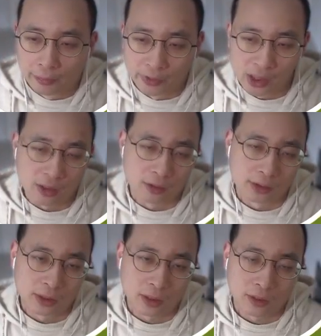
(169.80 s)
which
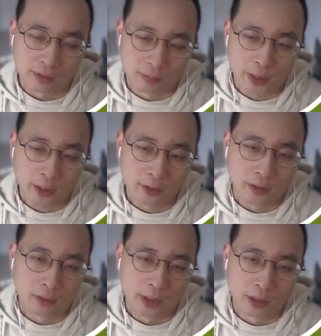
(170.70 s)
cause
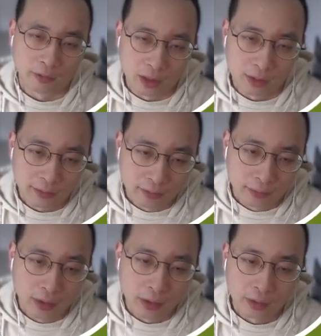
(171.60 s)
unexpected behaviors
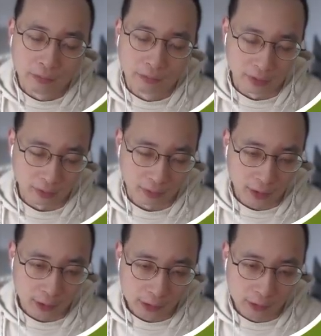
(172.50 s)
without
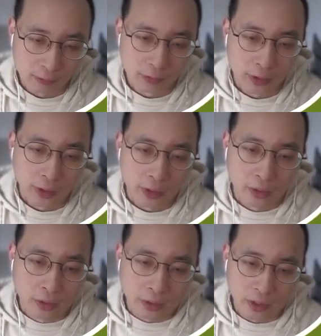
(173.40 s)
control,
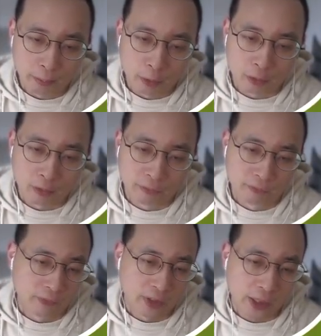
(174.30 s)
capable of
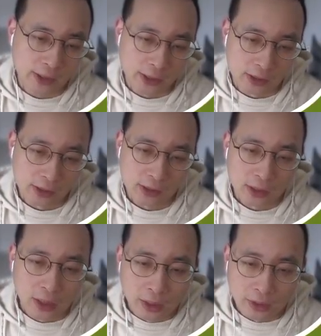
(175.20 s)
actions
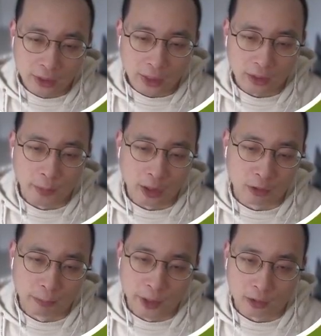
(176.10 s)
that may go
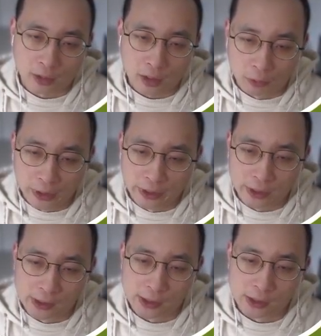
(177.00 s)
beyond our
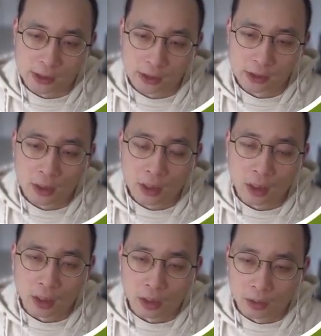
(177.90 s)
intentions,
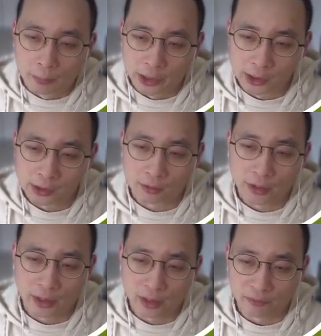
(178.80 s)

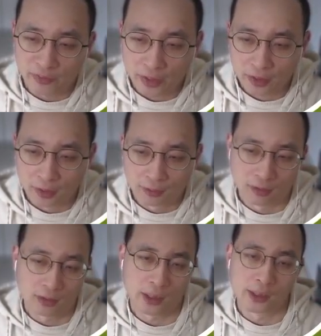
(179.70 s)
potentially affecting
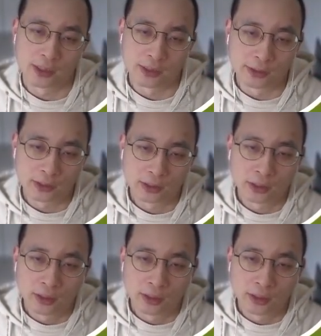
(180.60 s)
the engine's